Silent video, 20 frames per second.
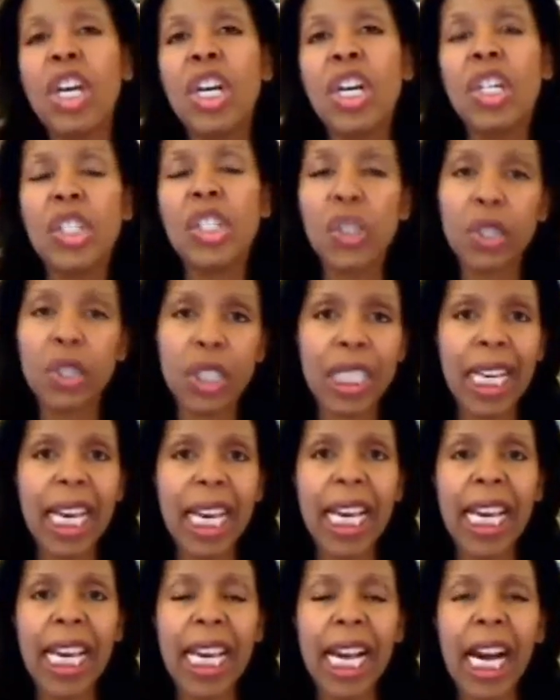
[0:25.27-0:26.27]
So
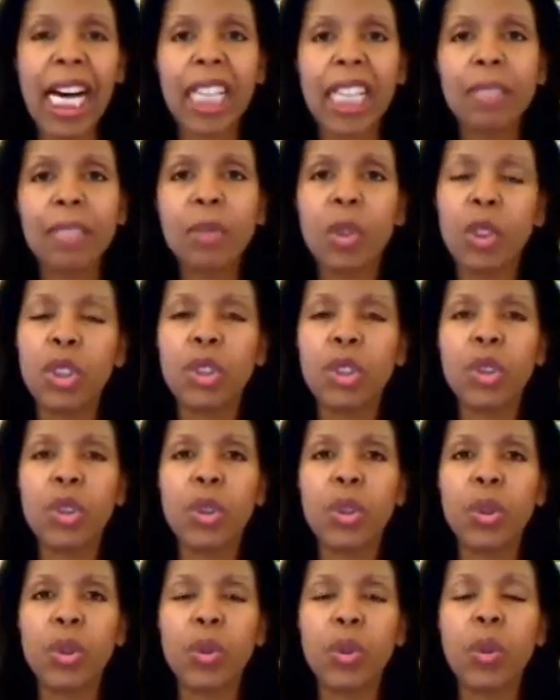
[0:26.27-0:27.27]
today I'm going
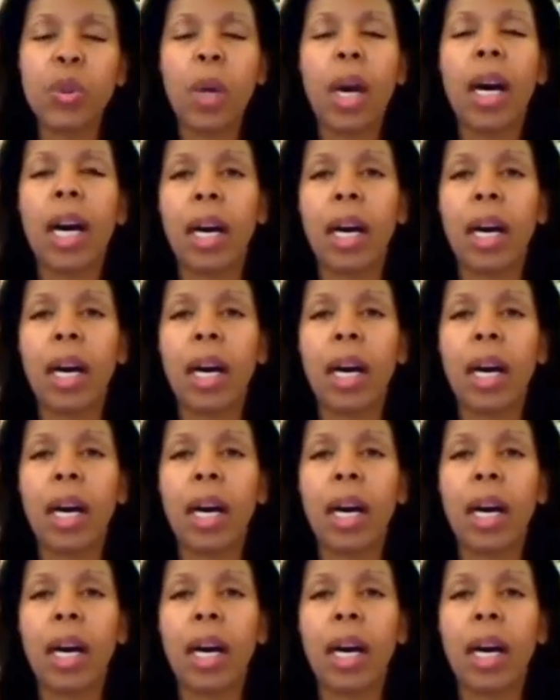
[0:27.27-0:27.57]
to